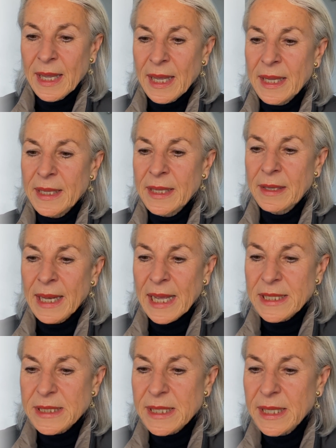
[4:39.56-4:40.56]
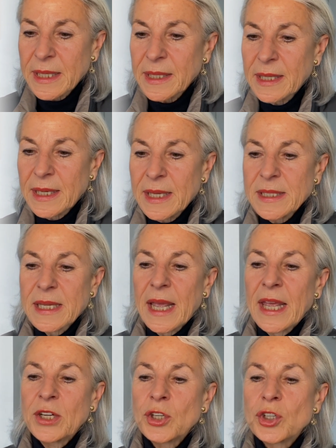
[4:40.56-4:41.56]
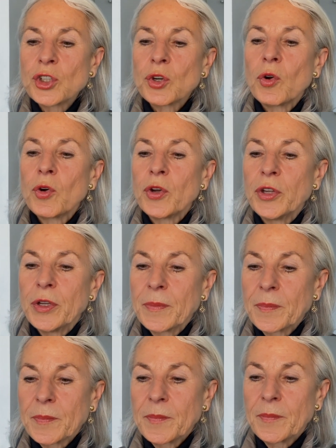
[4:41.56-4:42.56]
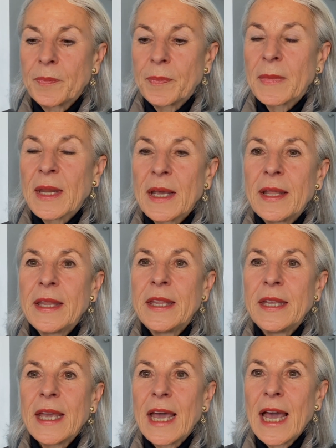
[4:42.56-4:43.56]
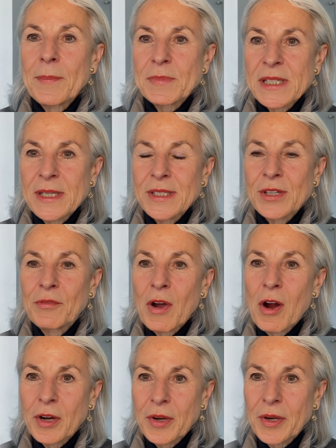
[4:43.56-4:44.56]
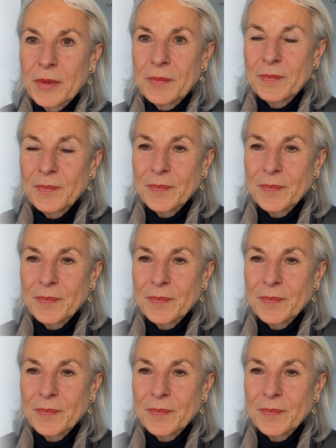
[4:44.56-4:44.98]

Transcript: And the last thing is enjoy the absence of hunger.